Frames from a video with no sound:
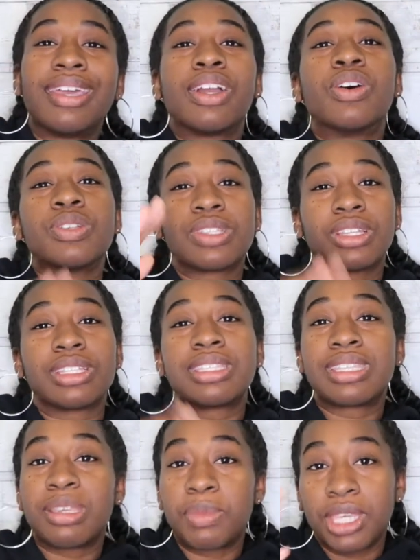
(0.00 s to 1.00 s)
goes on the
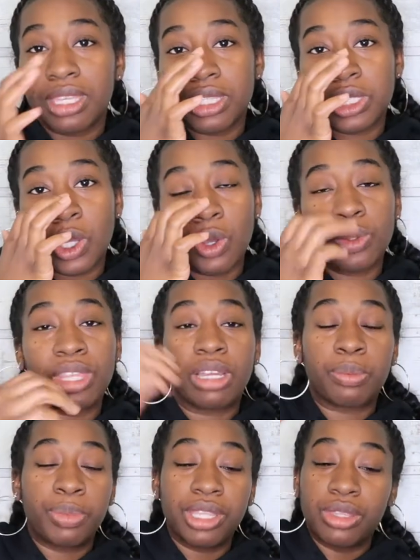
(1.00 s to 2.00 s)
tibia so
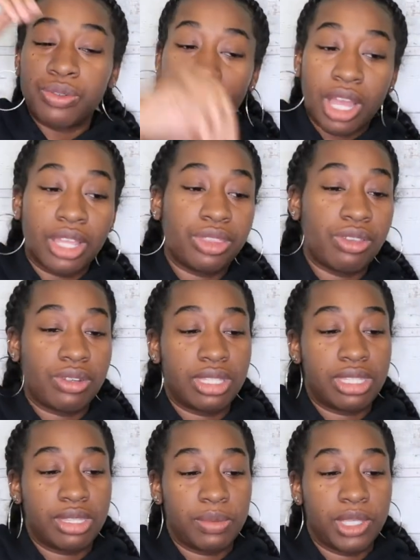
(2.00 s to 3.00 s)
they'll put the rod through the
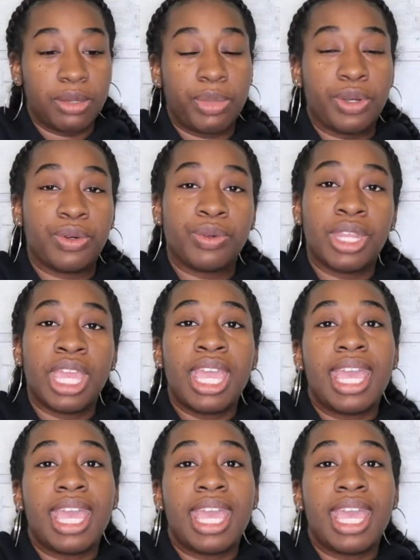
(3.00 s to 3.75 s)
tibia bone